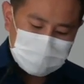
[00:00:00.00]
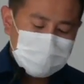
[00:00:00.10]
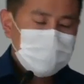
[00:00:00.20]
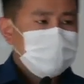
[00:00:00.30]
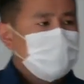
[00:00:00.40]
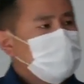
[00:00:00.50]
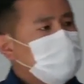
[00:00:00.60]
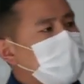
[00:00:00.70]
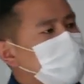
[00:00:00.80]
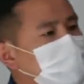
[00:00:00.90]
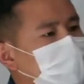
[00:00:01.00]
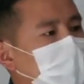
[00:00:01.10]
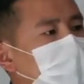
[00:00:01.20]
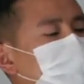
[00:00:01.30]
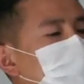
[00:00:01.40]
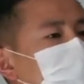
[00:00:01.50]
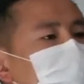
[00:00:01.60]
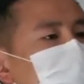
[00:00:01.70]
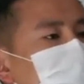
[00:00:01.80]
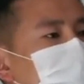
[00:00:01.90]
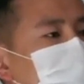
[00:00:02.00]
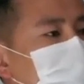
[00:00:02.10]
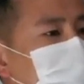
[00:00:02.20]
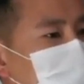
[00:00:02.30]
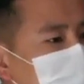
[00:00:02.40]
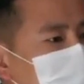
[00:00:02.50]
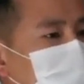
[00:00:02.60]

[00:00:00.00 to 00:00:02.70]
E-services has really helped the user